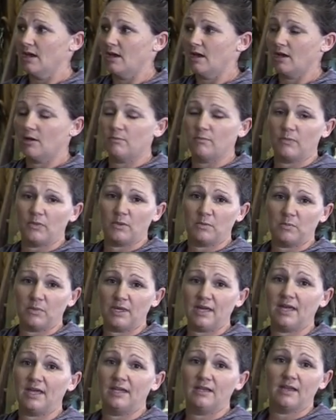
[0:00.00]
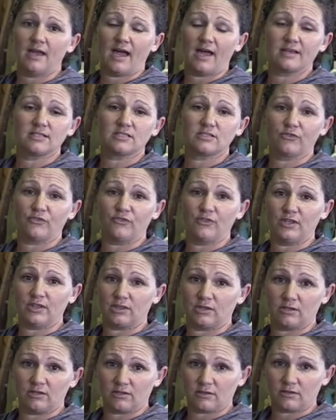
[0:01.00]
um, the bit has to
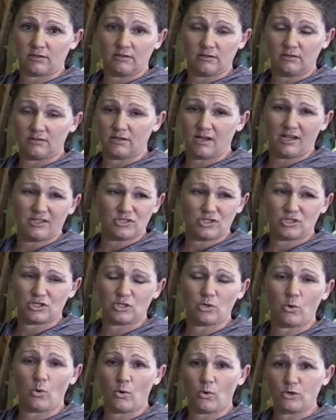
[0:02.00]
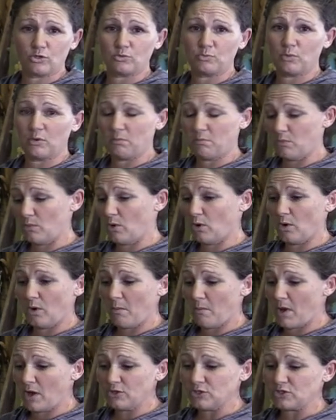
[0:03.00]
fit the not just the horse, but more,
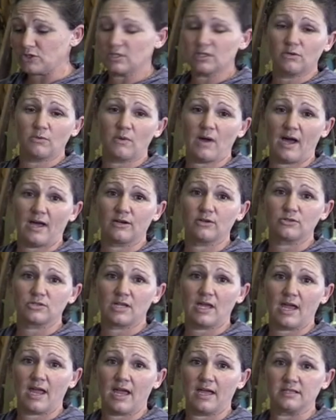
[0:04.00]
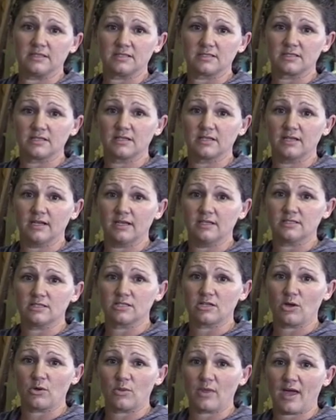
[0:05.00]
mostly the rider's hands. And
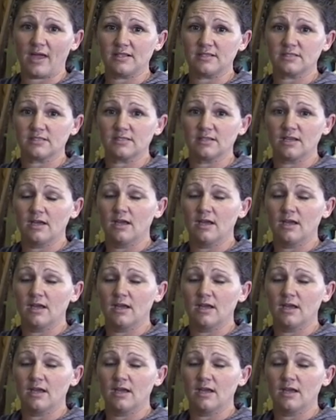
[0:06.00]
so that's